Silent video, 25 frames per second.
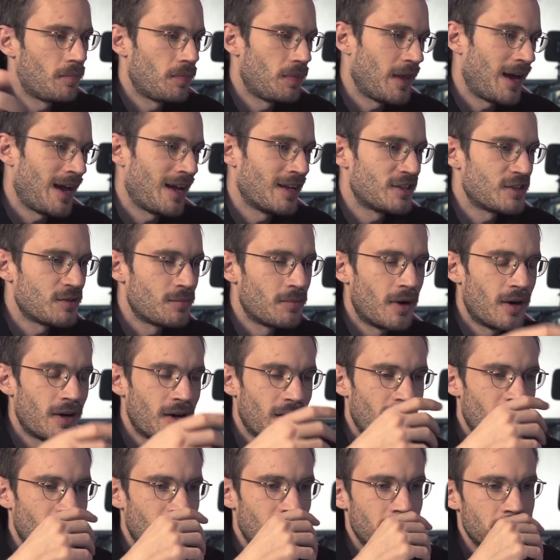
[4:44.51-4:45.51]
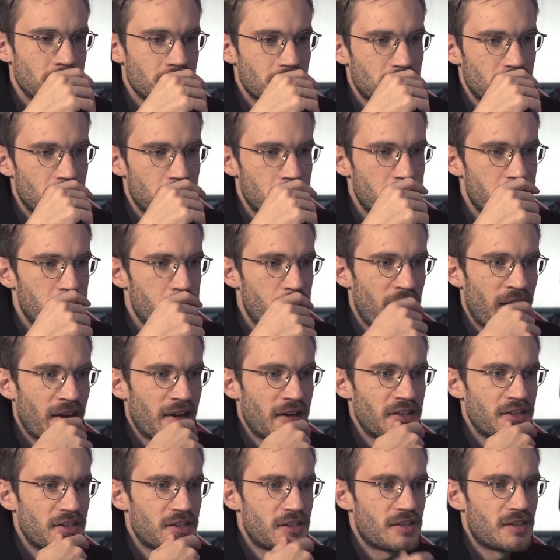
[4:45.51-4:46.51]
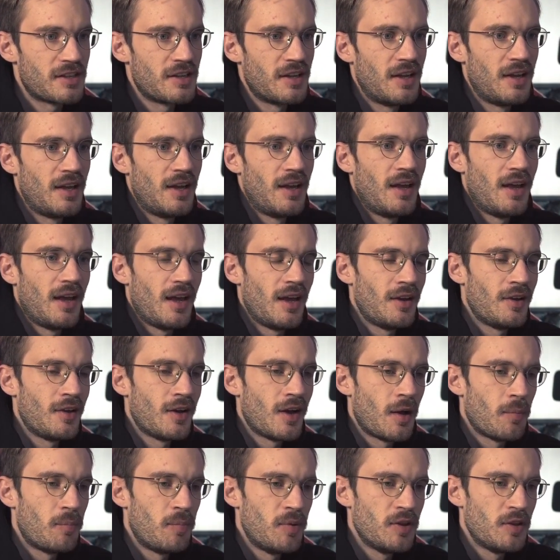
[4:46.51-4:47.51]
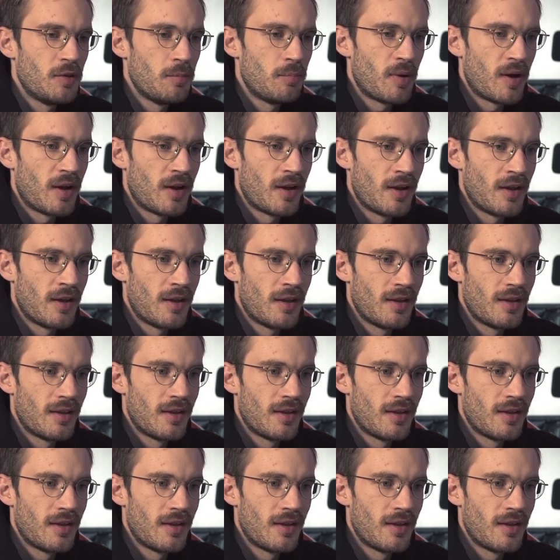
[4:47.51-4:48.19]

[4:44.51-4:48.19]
add some onion, some spice, and you got piti panda.